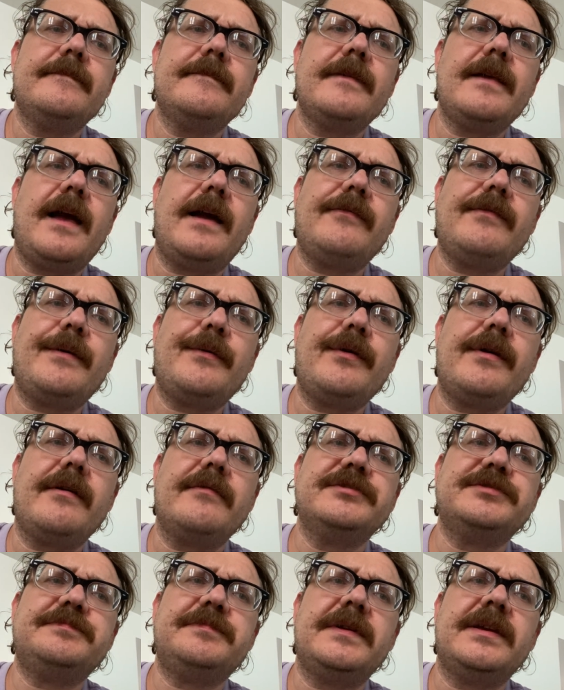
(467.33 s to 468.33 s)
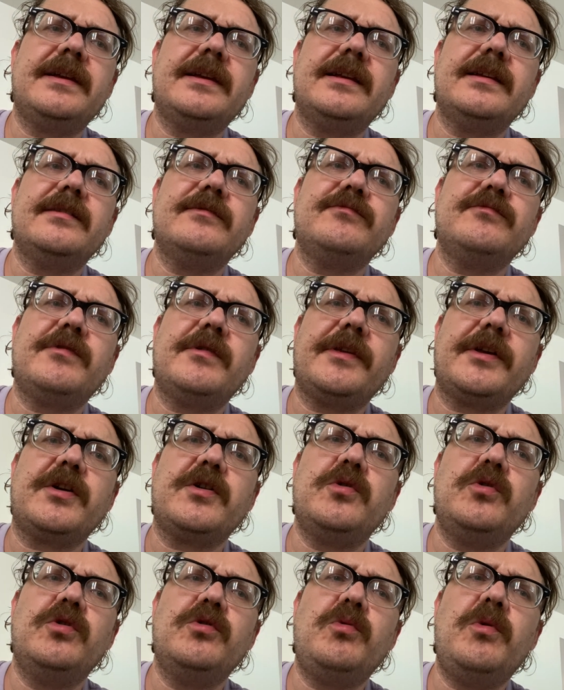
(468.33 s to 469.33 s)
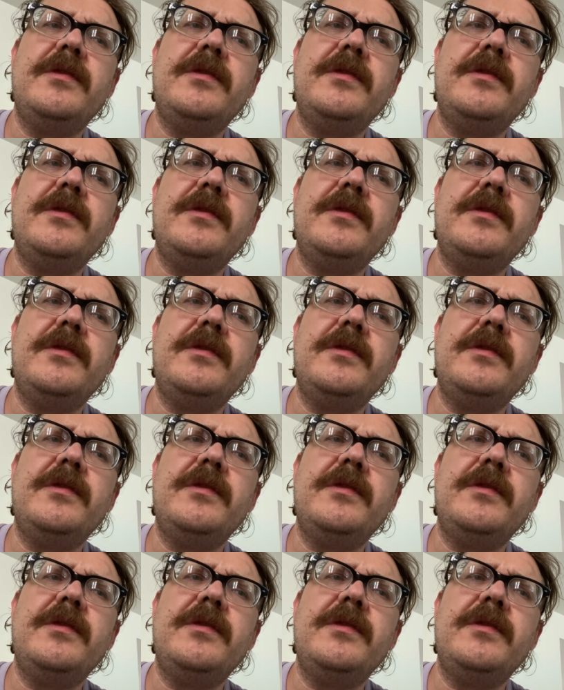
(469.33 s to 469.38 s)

I remember it was being really cool.